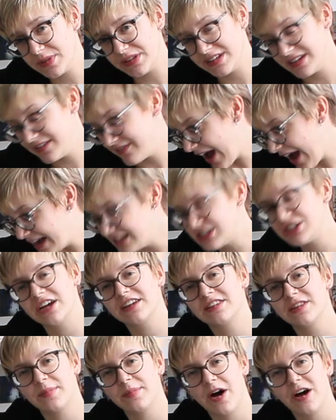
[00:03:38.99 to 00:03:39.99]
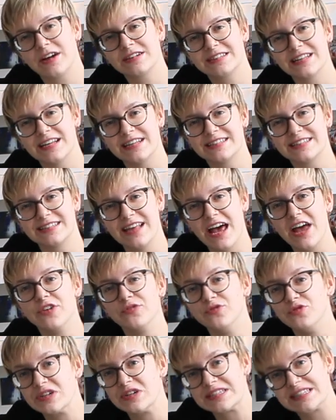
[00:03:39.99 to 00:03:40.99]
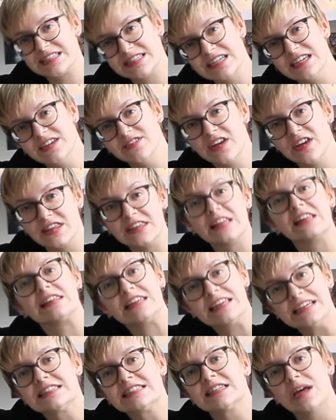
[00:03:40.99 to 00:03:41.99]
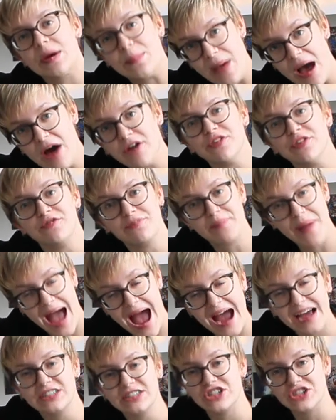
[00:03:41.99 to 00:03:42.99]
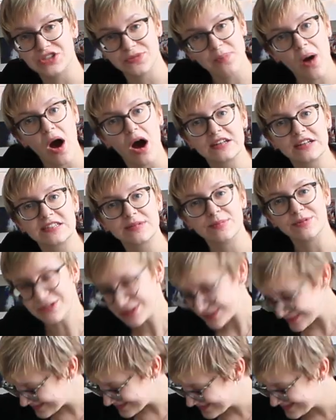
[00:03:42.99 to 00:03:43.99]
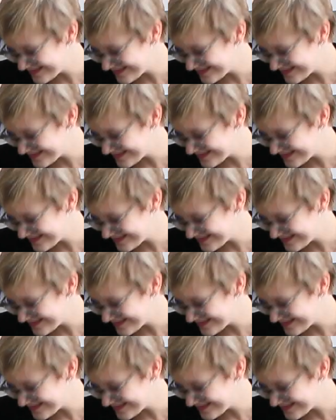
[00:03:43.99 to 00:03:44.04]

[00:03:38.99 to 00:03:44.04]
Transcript: believe I checked the box that said receive in the least amount of packages possible?